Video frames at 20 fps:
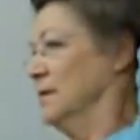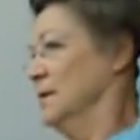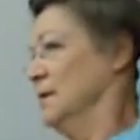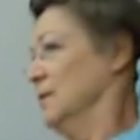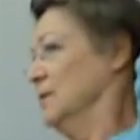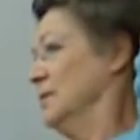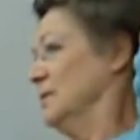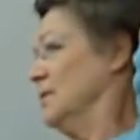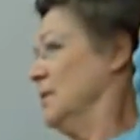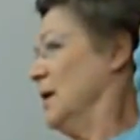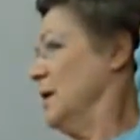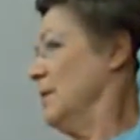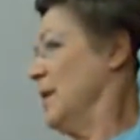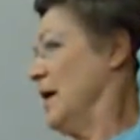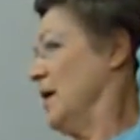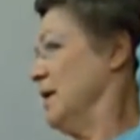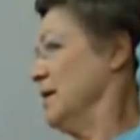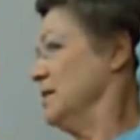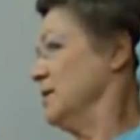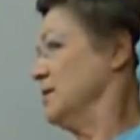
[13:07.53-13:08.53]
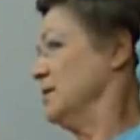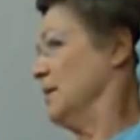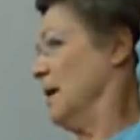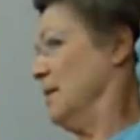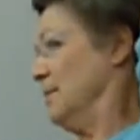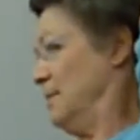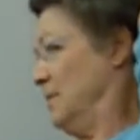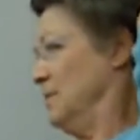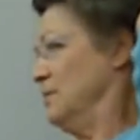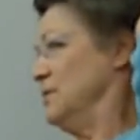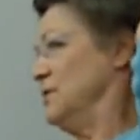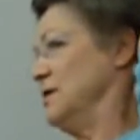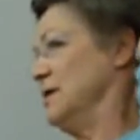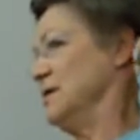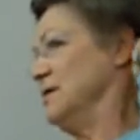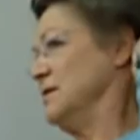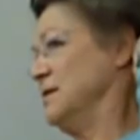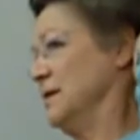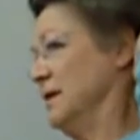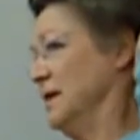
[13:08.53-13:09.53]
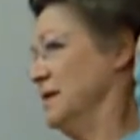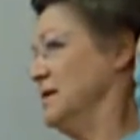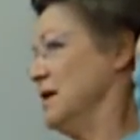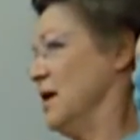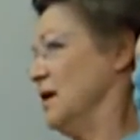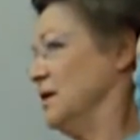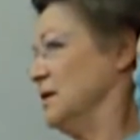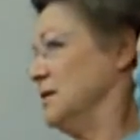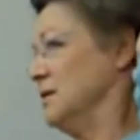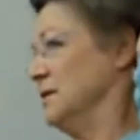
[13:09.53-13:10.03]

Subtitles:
So what about abuse as an adult?